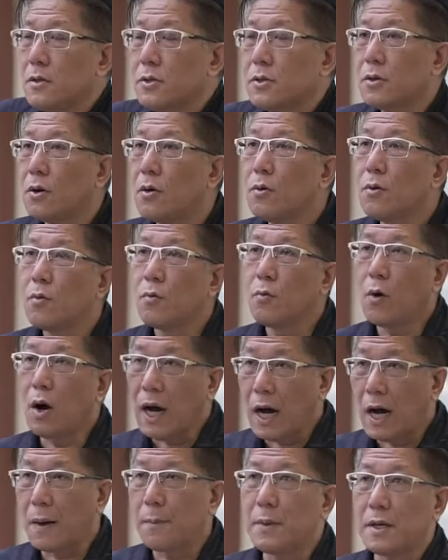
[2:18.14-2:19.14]
So
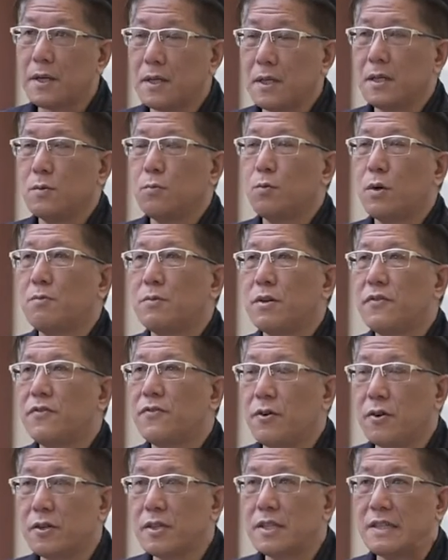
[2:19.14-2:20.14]
what happened is when we
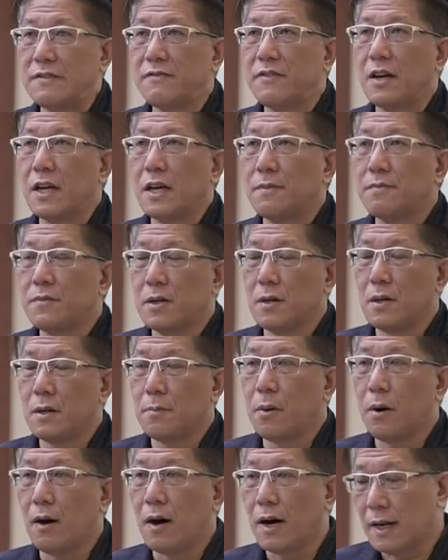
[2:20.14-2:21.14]
first developed the
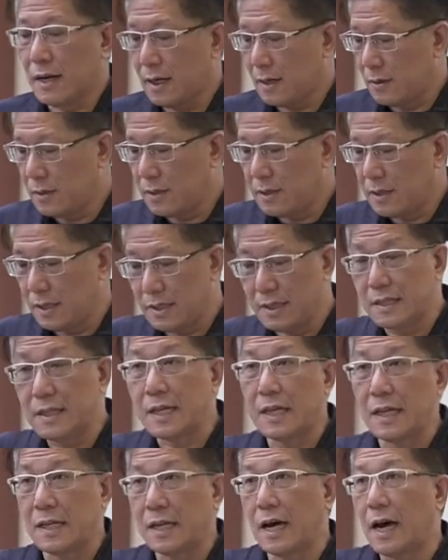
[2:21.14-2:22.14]
product, this is the
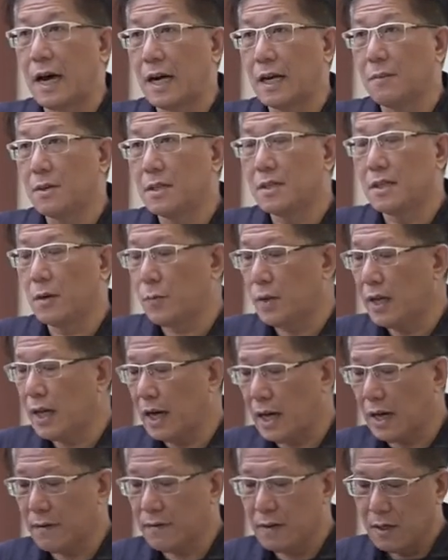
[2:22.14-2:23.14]
heat element that we
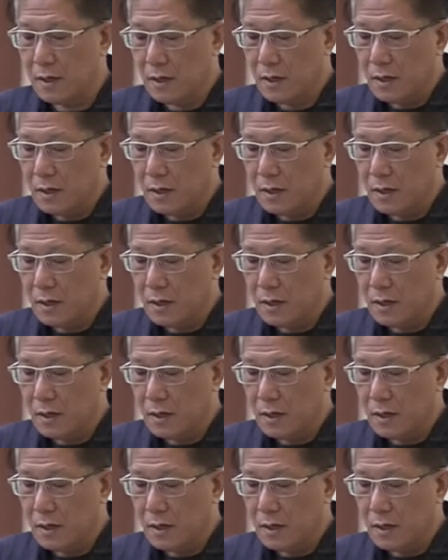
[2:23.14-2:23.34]
have.